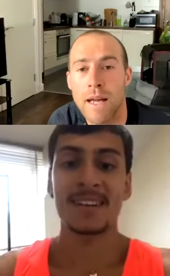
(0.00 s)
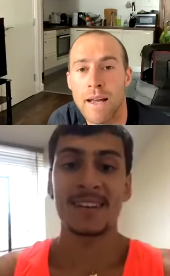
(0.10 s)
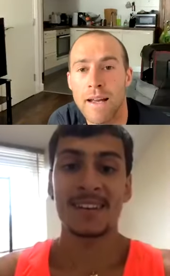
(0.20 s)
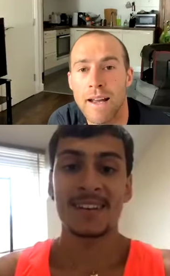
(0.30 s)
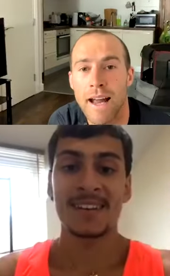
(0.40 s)

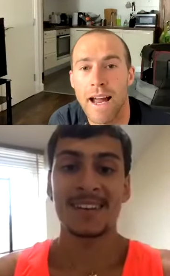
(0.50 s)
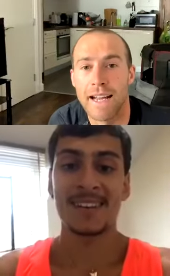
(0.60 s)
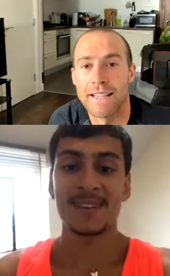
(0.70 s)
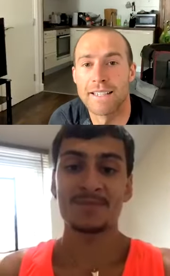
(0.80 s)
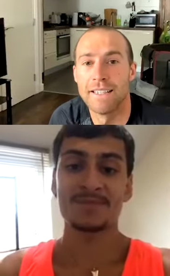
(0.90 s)

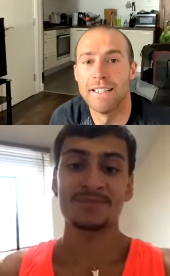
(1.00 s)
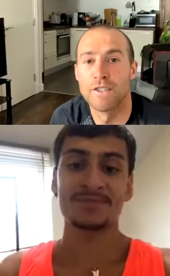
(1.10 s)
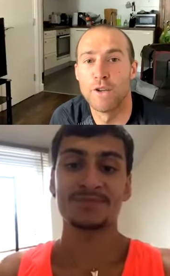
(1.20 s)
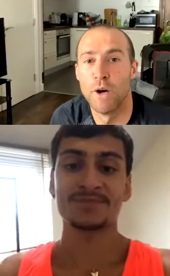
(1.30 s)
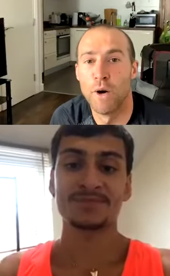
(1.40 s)
Speaker 1: Excellent. So
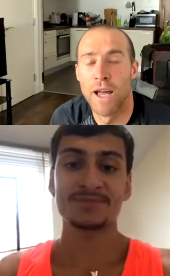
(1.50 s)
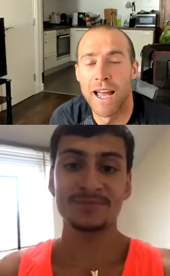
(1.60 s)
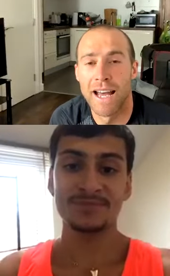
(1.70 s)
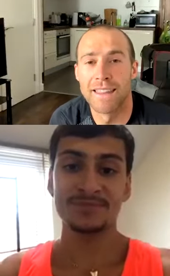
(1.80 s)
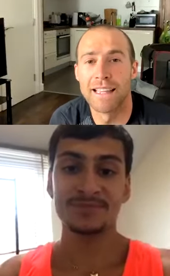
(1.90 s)
I think the
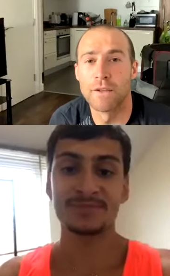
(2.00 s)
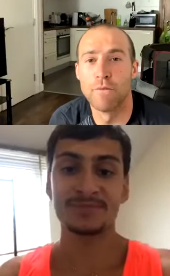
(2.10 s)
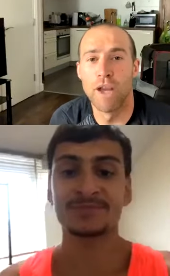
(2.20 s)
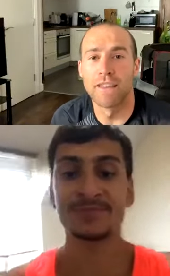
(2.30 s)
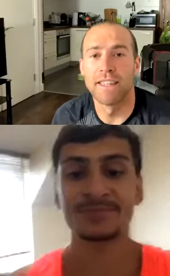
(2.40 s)
run of
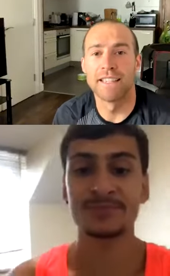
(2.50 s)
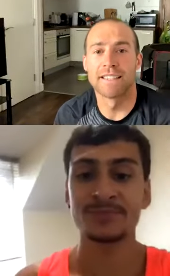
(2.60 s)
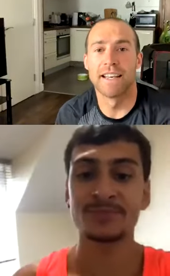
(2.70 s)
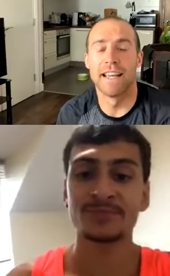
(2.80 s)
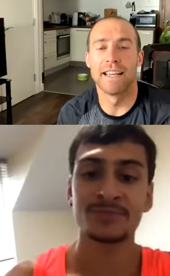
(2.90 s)
things today,
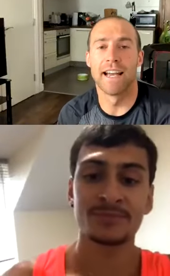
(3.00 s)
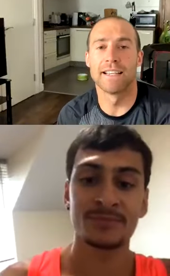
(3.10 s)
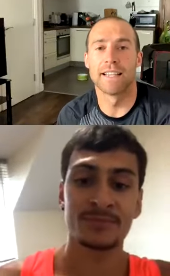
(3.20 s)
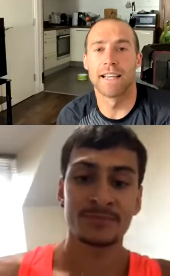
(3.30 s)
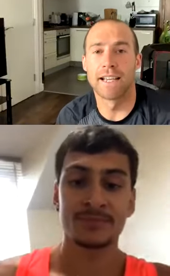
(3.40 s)
guys, like I
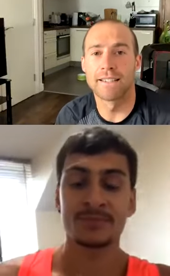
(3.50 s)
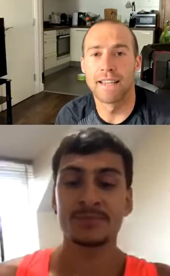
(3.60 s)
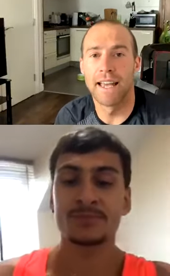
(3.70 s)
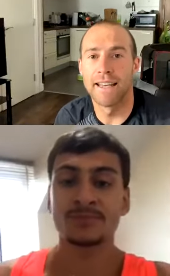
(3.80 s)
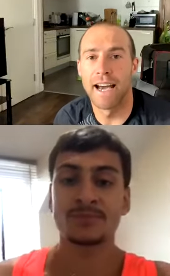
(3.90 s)
said,
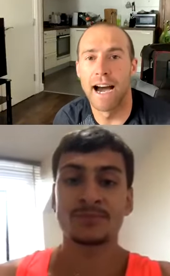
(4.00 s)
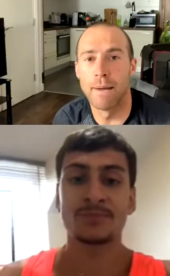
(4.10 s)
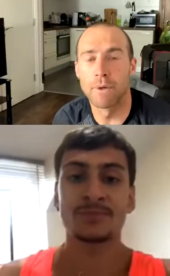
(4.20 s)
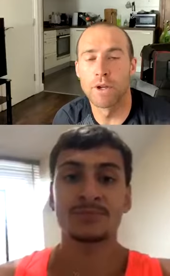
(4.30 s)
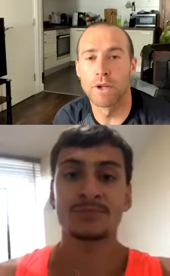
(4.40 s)
I'm going to go
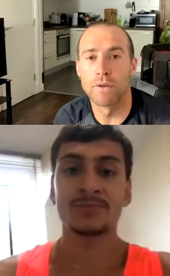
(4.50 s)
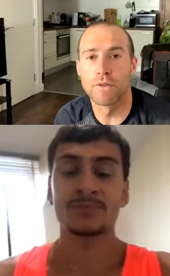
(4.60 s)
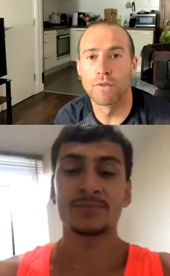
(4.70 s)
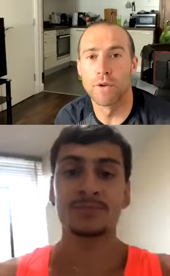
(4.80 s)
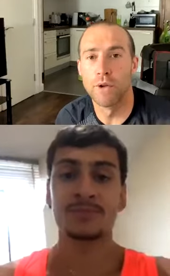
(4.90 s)

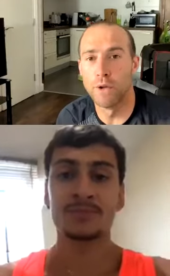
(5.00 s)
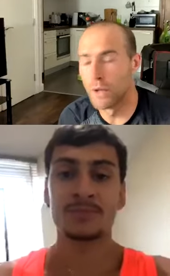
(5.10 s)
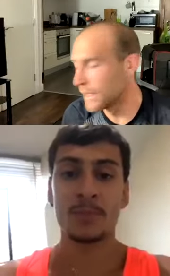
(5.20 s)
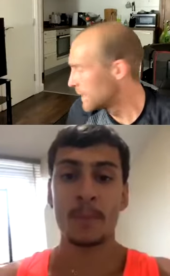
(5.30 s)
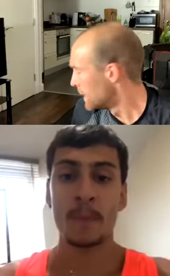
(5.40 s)
through
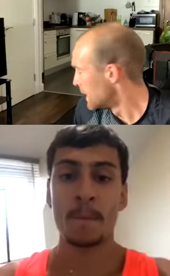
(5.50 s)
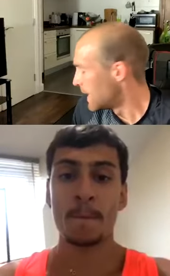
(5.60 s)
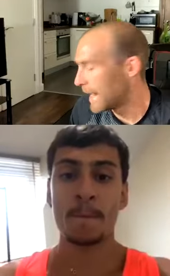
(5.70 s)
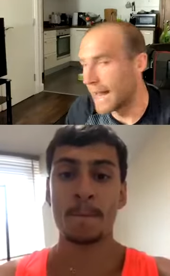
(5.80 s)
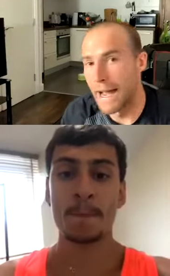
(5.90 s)

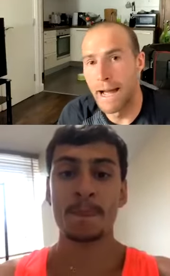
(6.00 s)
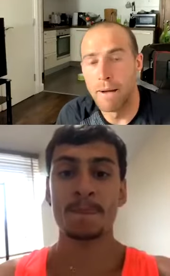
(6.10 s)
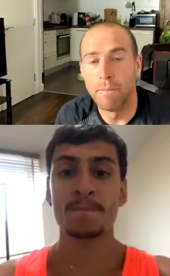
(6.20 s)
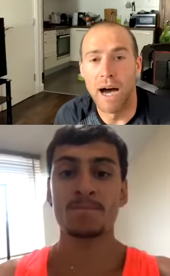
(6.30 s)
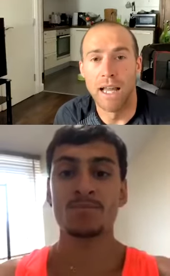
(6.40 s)
um, a
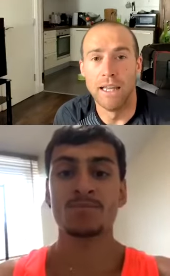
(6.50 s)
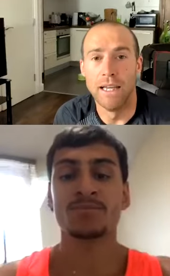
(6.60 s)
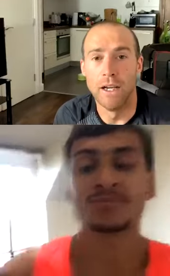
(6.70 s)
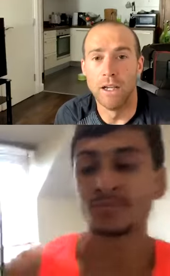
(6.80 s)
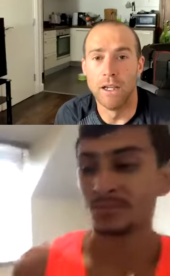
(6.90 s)
little
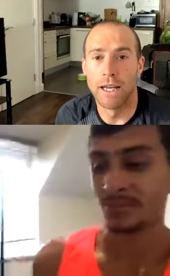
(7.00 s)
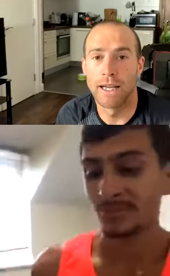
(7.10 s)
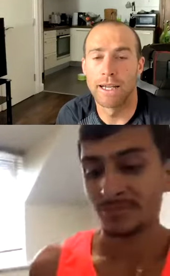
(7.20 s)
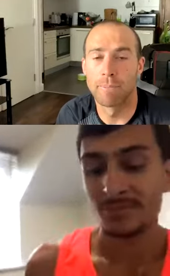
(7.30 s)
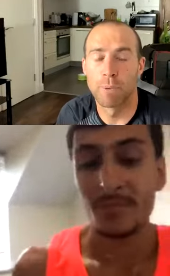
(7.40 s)

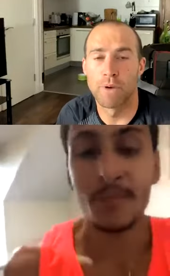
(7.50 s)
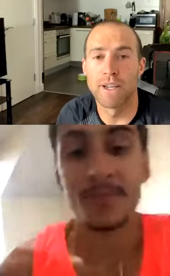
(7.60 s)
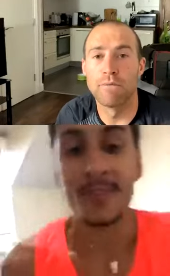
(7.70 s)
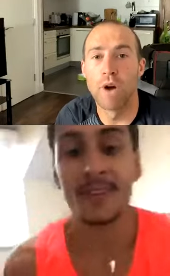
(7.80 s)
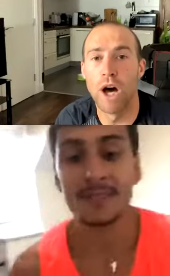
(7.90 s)
pre
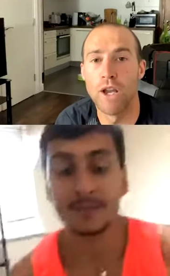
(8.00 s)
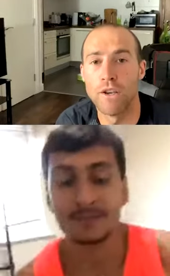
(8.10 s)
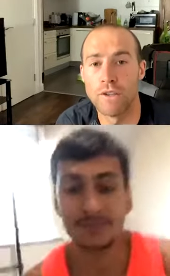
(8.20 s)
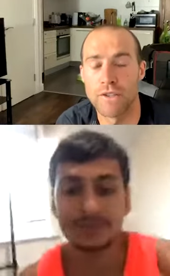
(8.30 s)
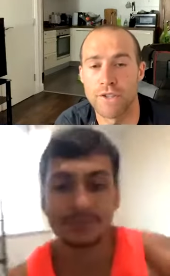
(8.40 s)
run
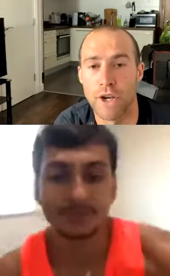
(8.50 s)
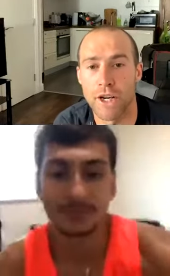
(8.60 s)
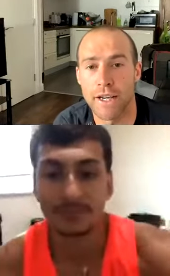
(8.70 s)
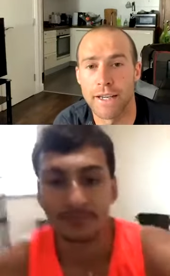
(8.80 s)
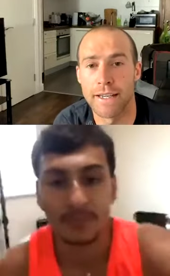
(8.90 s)
circuit,
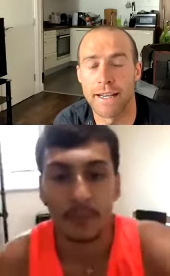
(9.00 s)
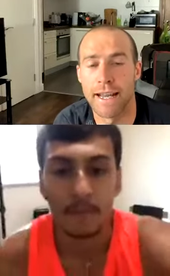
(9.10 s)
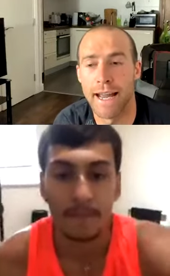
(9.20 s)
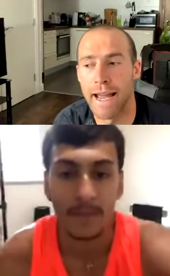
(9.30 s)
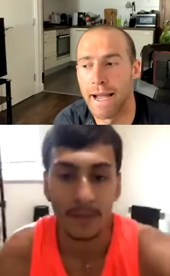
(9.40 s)
and um,
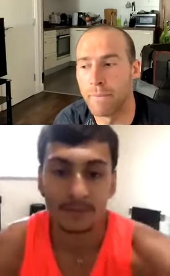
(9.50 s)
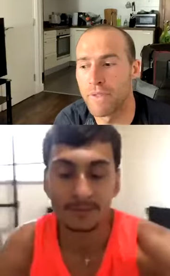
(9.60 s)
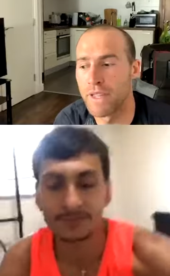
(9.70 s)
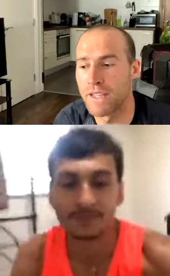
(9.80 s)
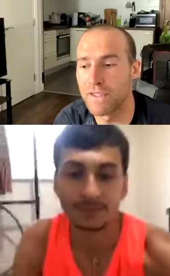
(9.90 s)
things
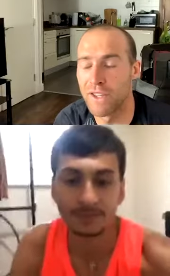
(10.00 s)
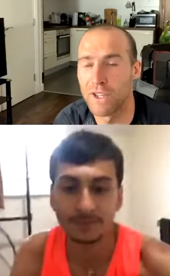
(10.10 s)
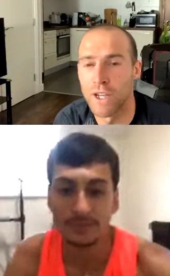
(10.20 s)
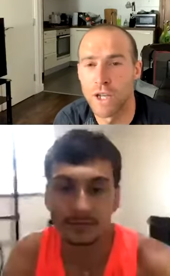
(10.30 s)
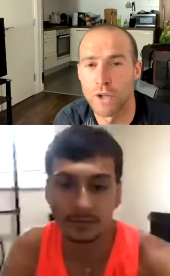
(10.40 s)
that you
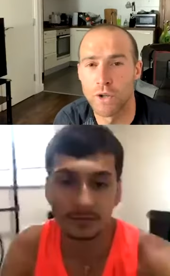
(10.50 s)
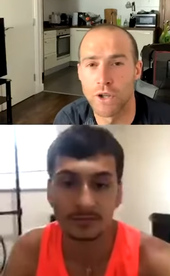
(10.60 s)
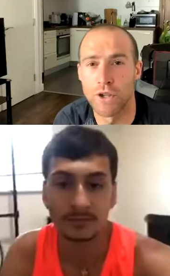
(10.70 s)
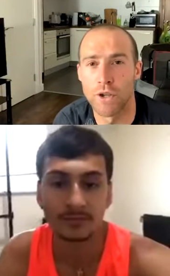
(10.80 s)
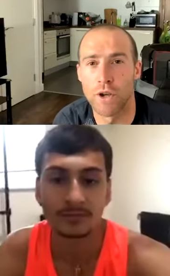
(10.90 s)
can do. I
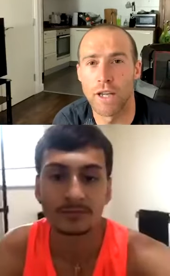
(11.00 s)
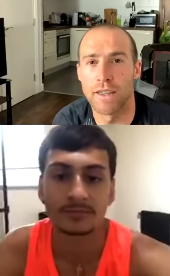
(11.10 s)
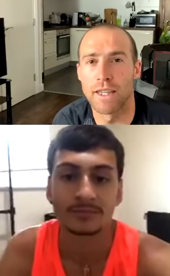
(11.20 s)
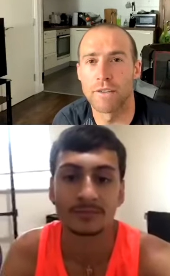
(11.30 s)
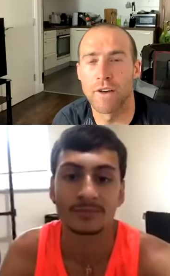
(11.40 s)
think if I
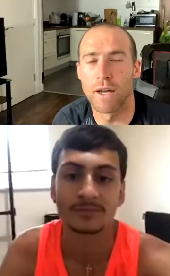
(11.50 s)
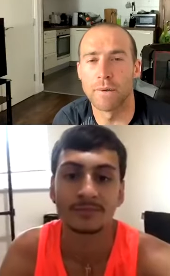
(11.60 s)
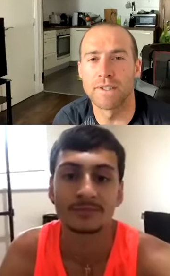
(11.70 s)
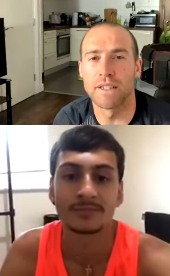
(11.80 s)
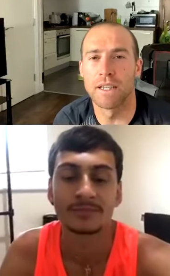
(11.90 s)
was to
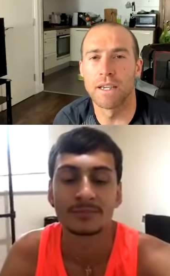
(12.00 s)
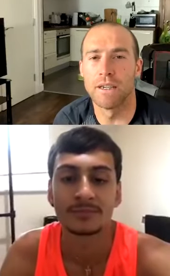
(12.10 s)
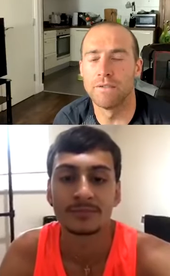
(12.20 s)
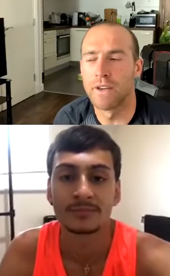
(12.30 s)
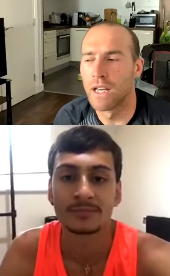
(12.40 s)
give
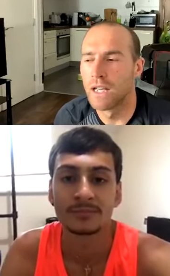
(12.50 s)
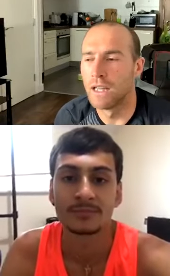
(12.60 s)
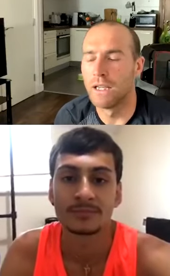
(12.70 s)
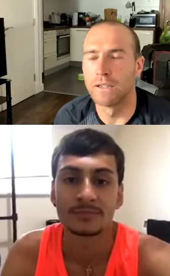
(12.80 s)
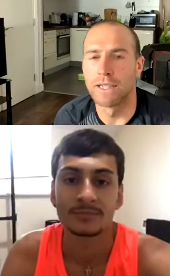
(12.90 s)
little
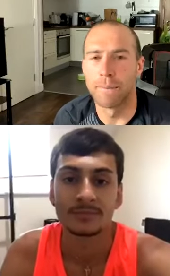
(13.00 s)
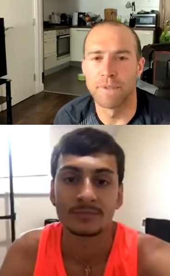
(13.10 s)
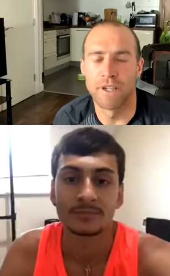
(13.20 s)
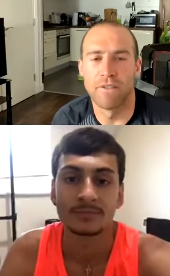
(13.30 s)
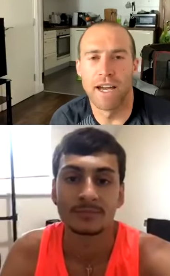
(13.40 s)
tips and advice
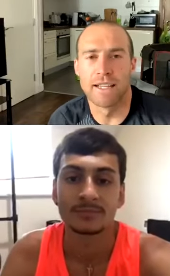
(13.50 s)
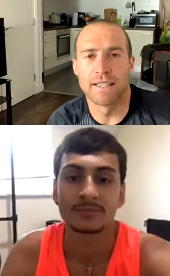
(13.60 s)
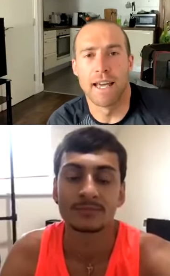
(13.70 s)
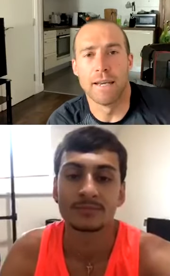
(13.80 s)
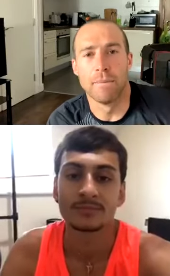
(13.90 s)
to anybody
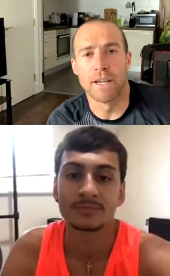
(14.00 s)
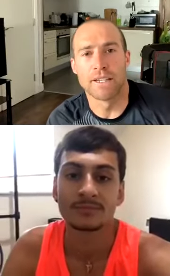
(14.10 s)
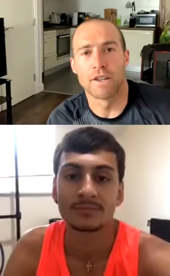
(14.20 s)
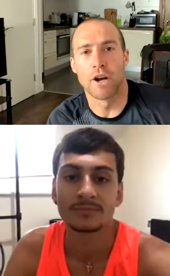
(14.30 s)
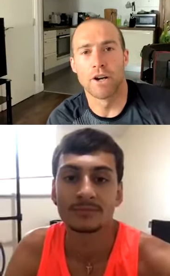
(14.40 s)
starting
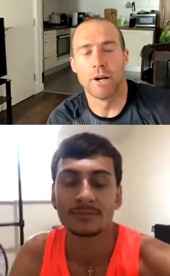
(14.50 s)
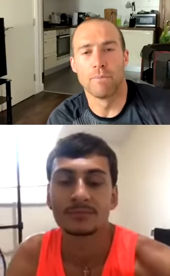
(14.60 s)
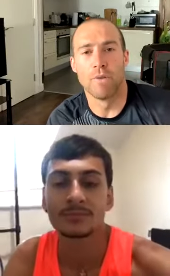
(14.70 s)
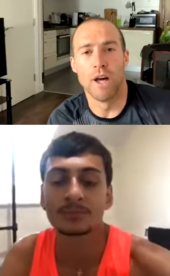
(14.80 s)
up running